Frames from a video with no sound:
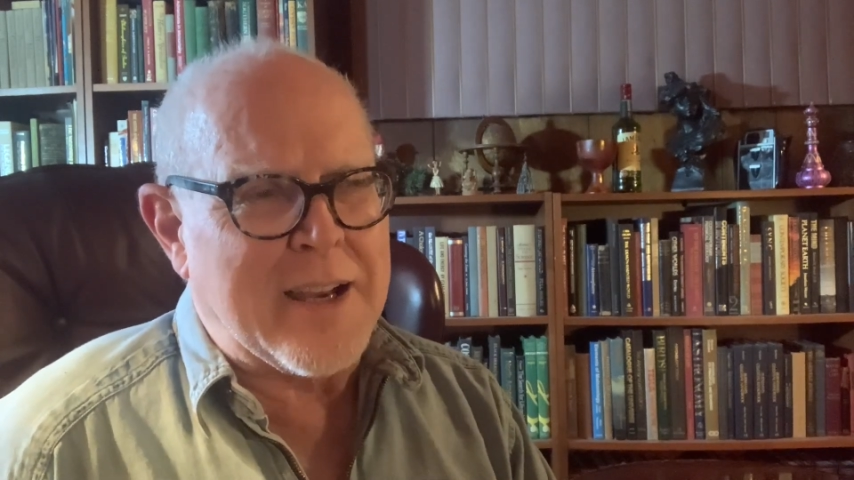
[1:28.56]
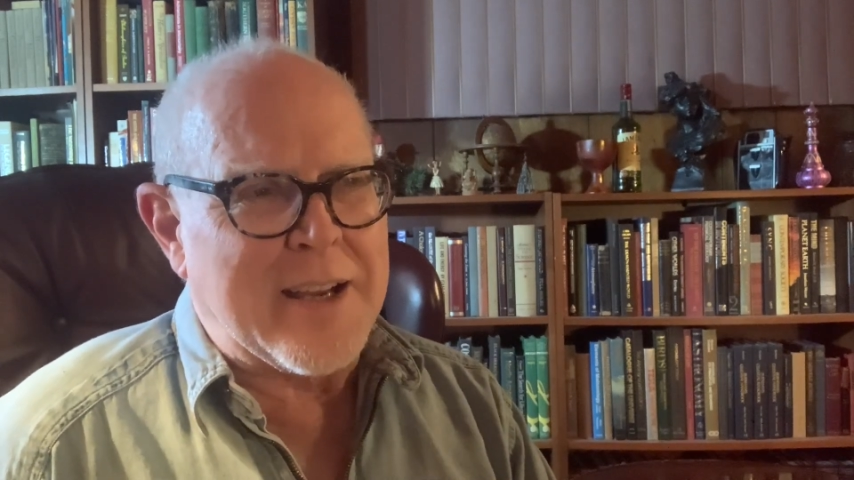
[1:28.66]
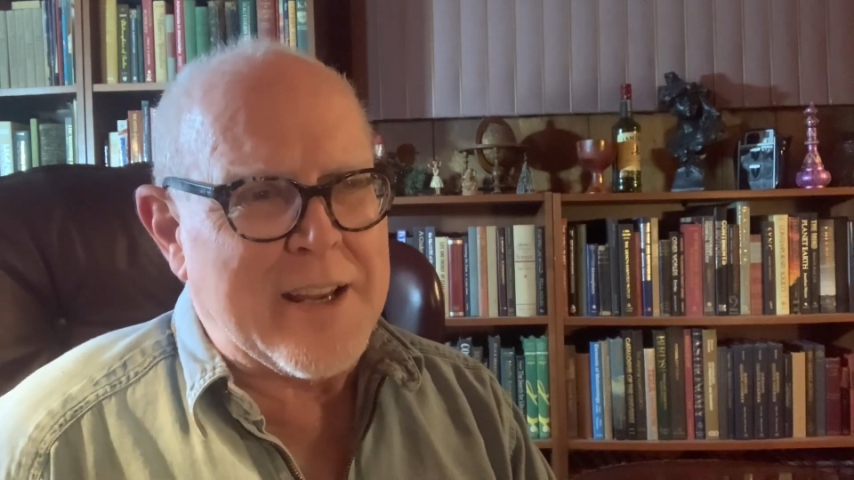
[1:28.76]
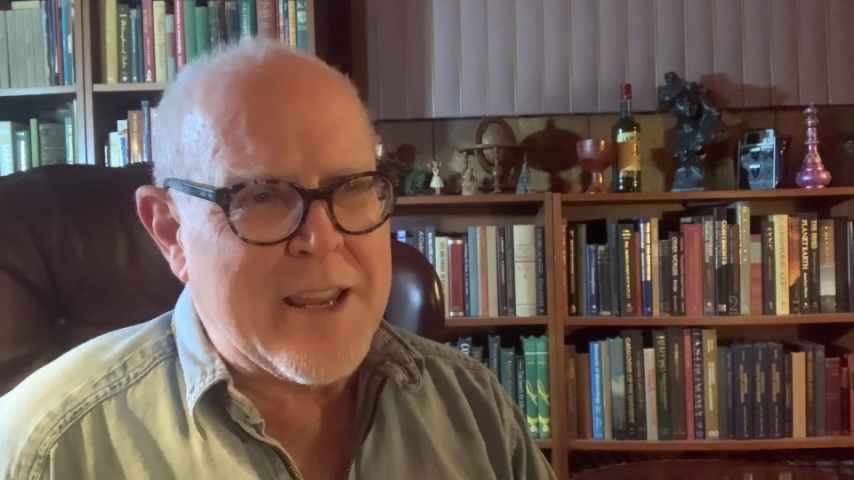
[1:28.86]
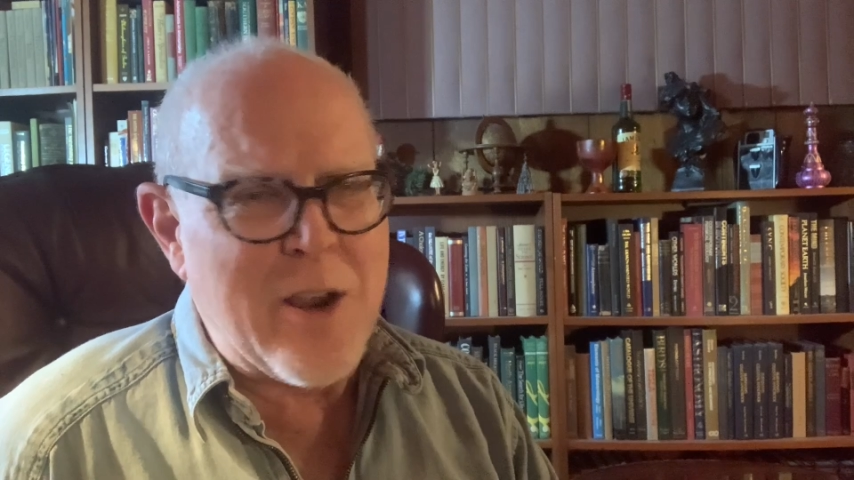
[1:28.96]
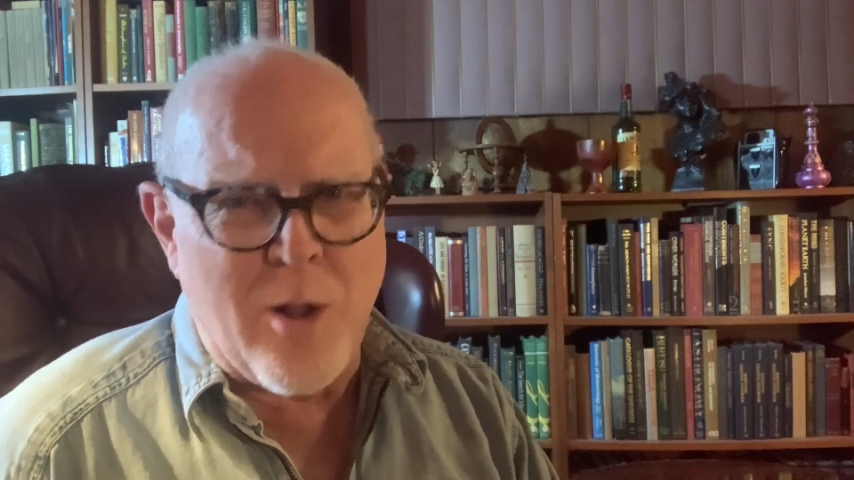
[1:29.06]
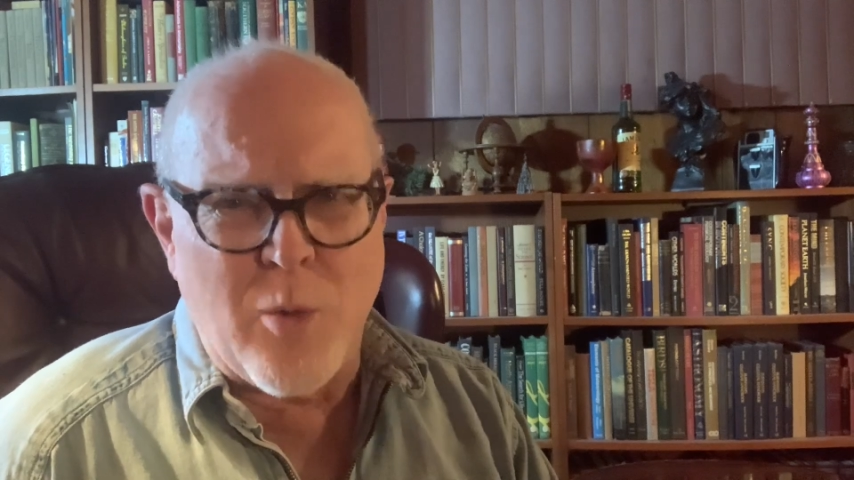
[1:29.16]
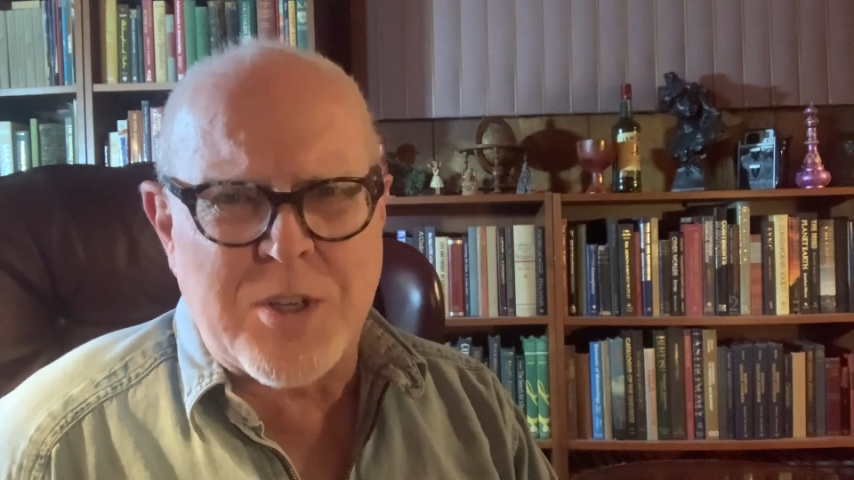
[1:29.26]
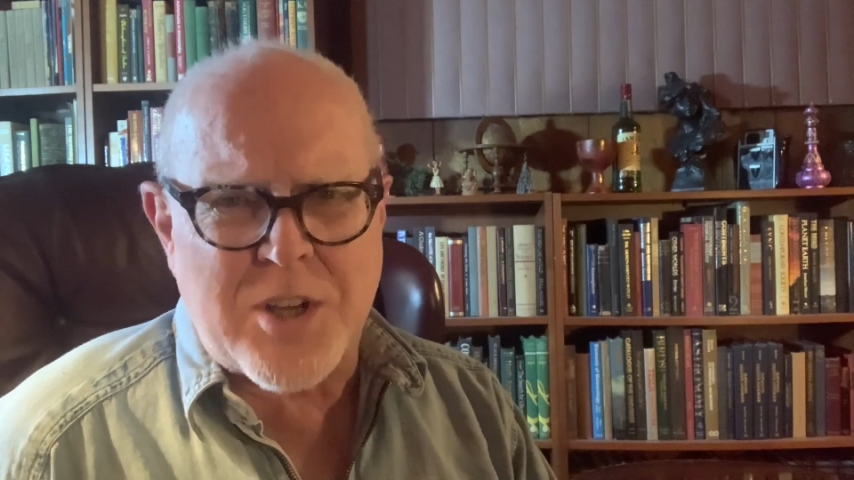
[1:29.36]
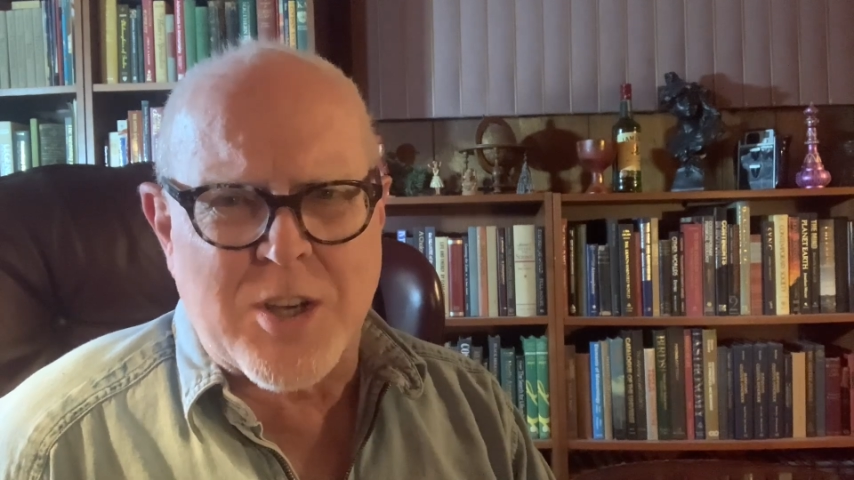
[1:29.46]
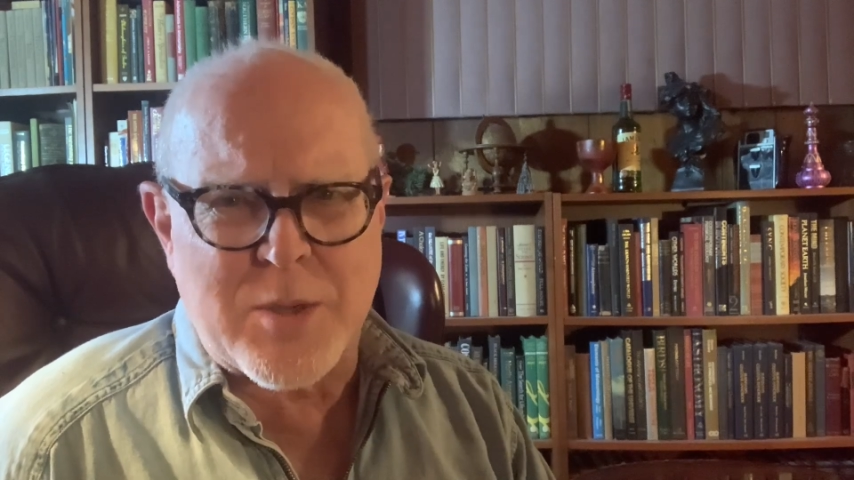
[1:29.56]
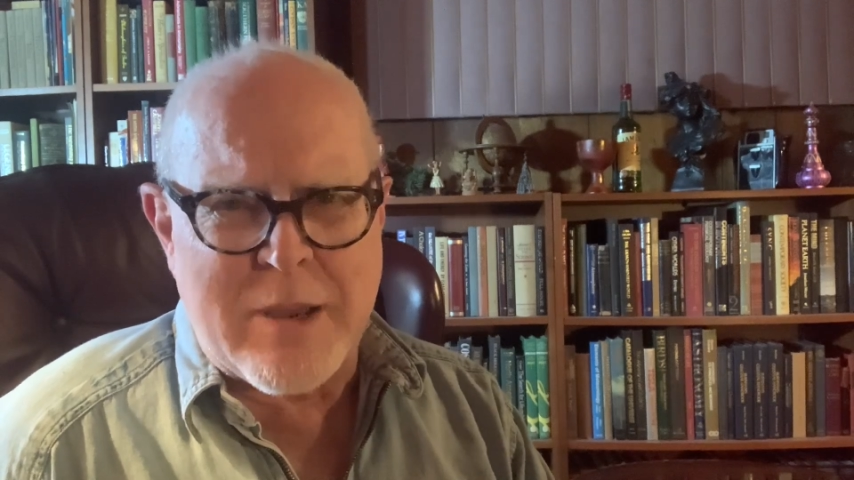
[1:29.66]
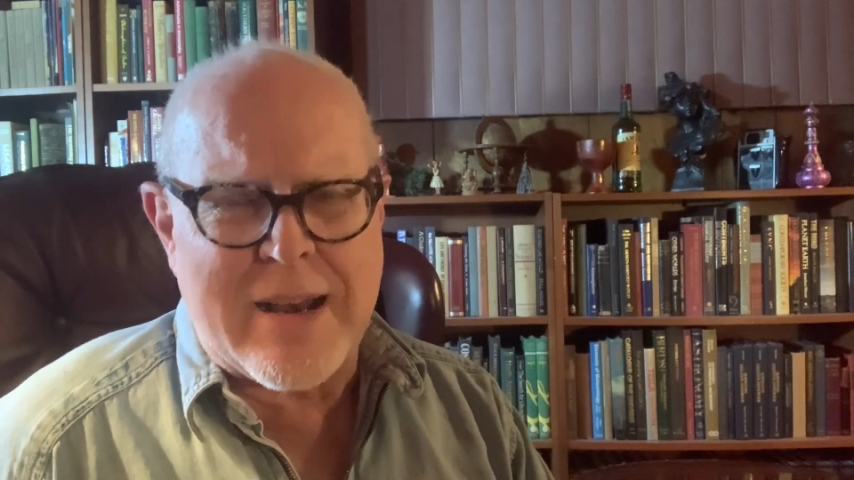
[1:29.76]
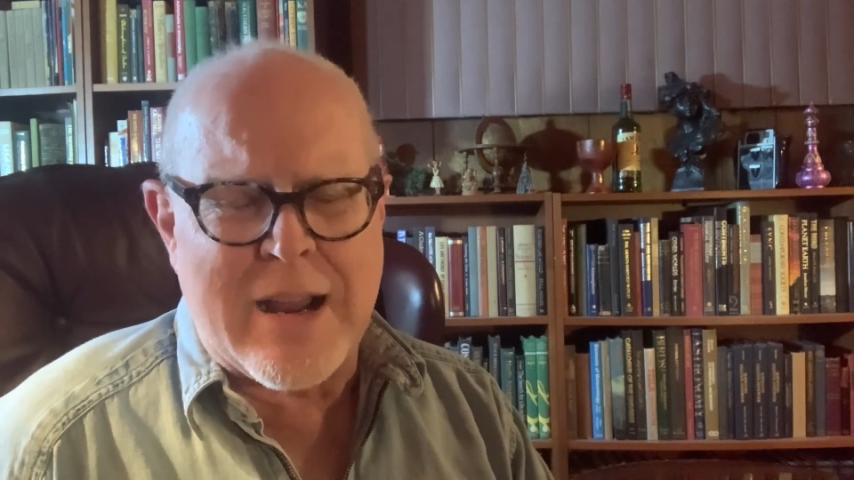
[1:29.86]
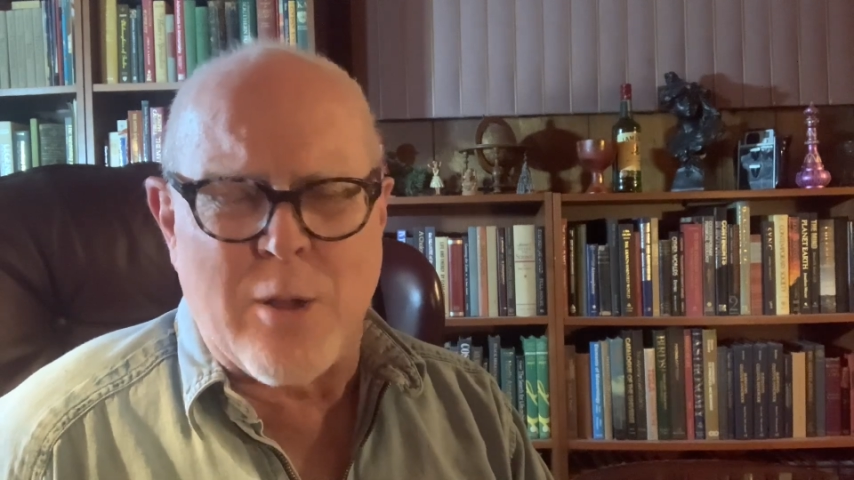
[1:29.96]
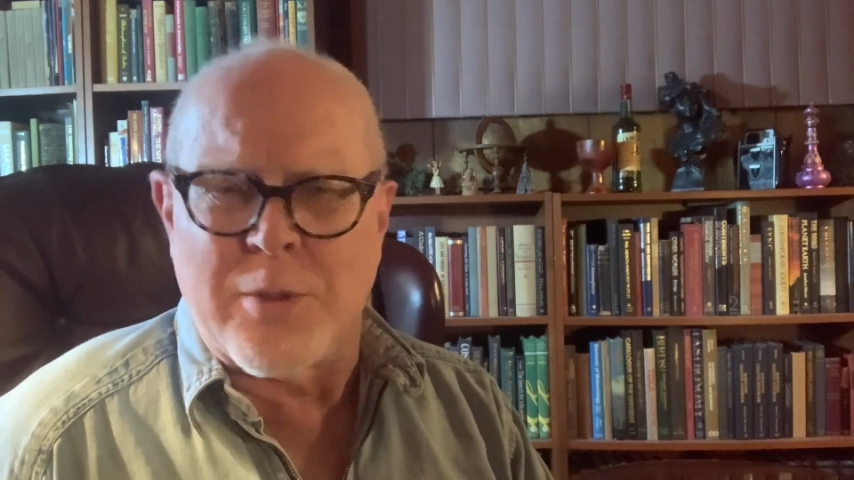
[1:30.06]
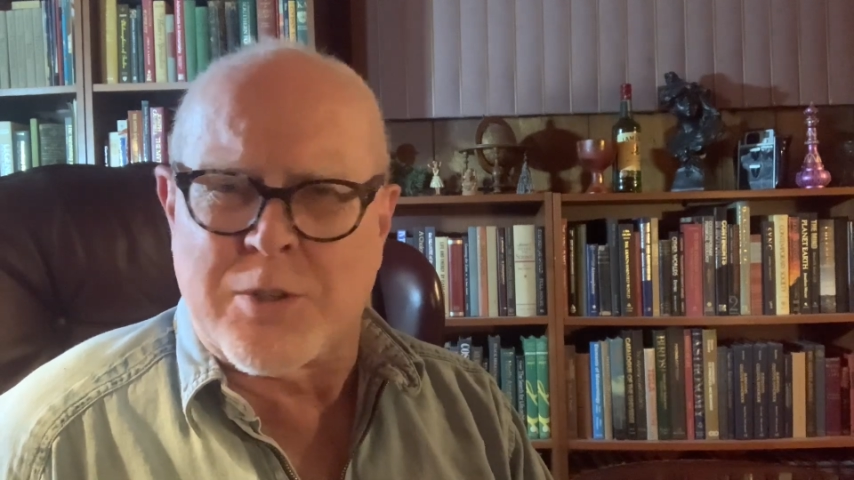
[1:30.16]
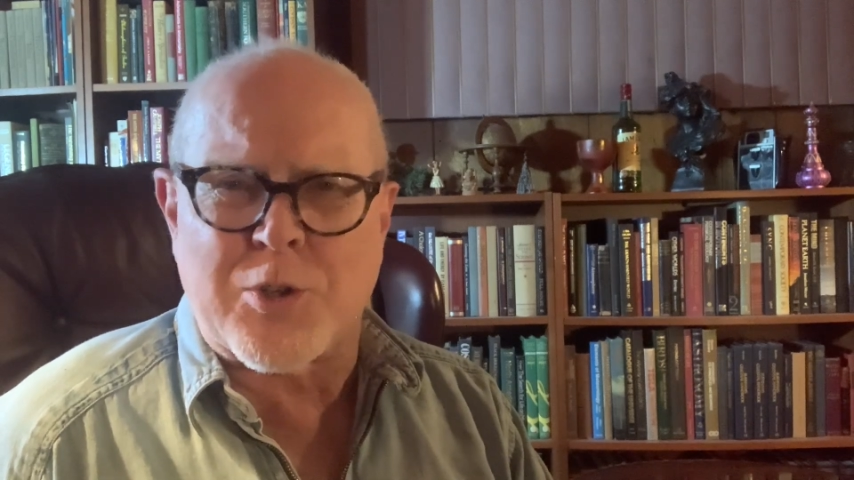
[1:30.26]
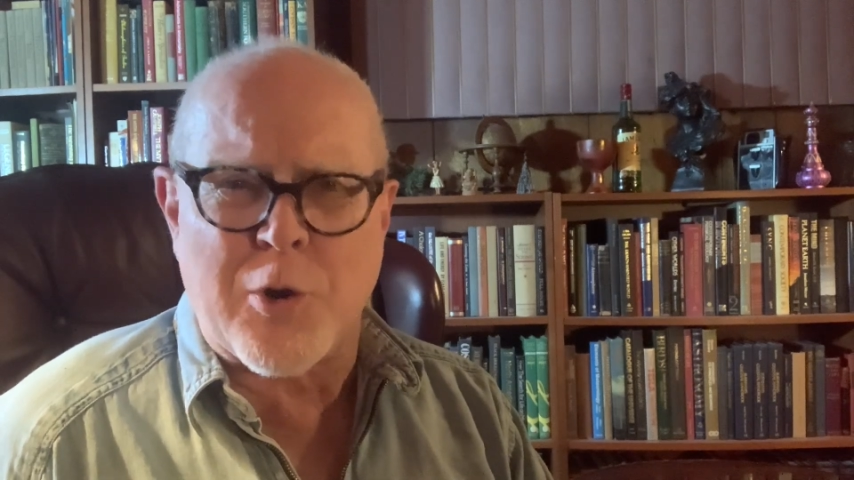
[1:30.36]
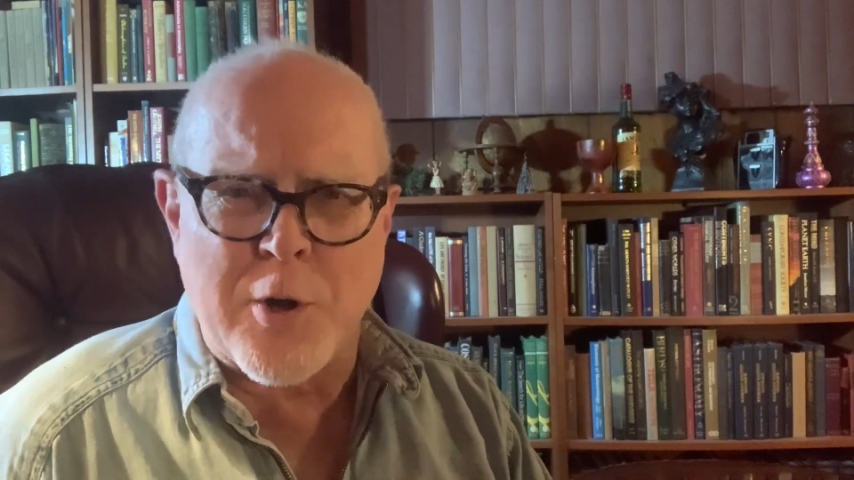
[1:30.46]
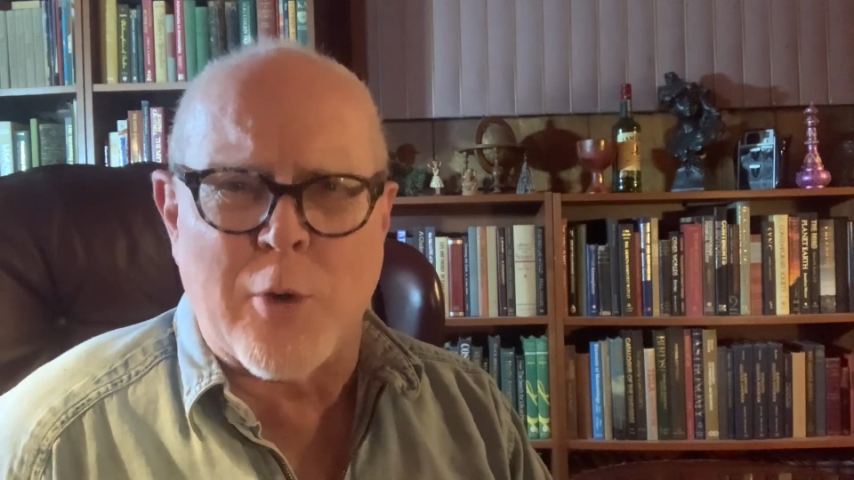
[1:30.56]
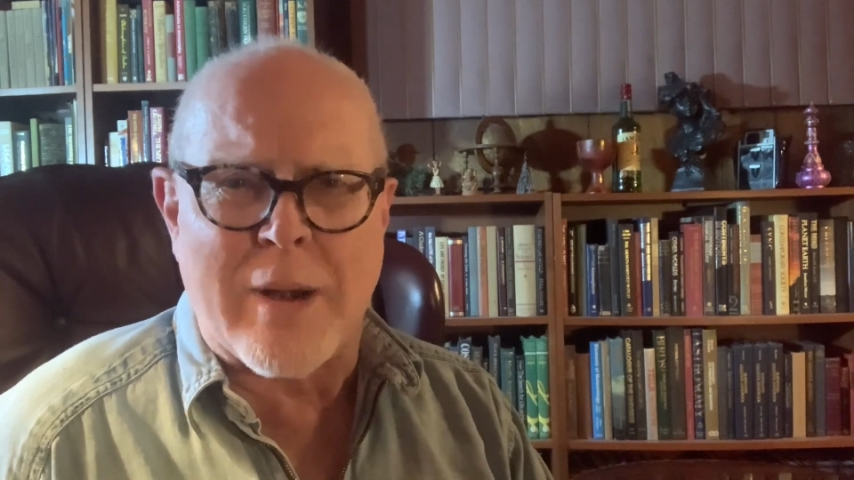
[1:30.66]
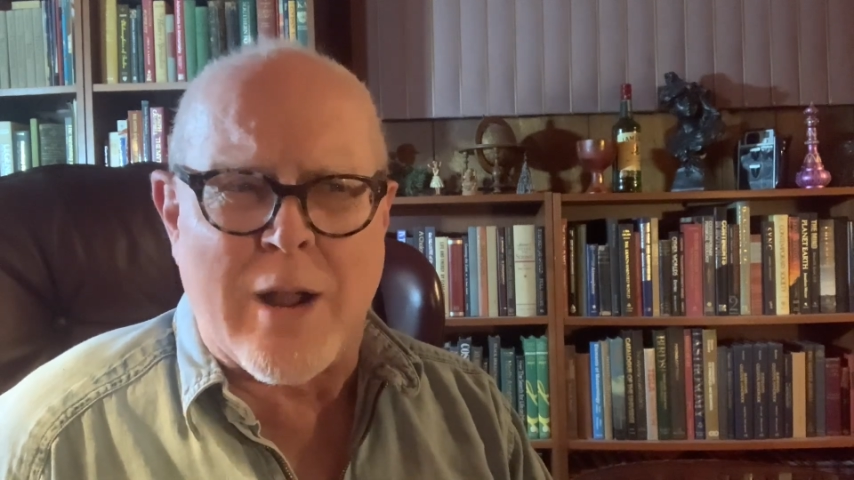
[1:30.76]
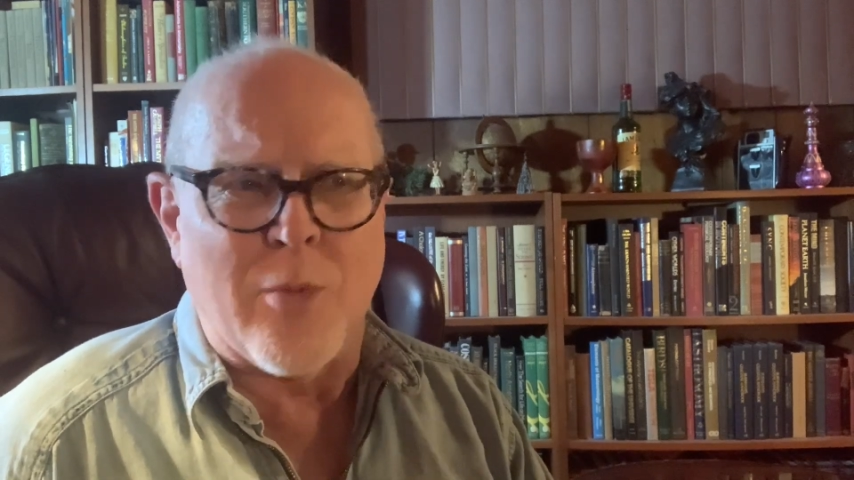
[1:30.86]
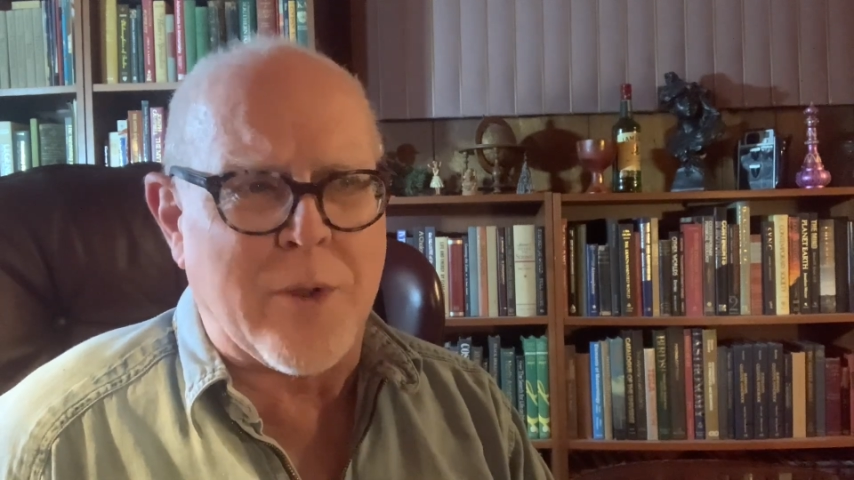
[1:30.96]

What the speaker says: He always talks about how the turnaround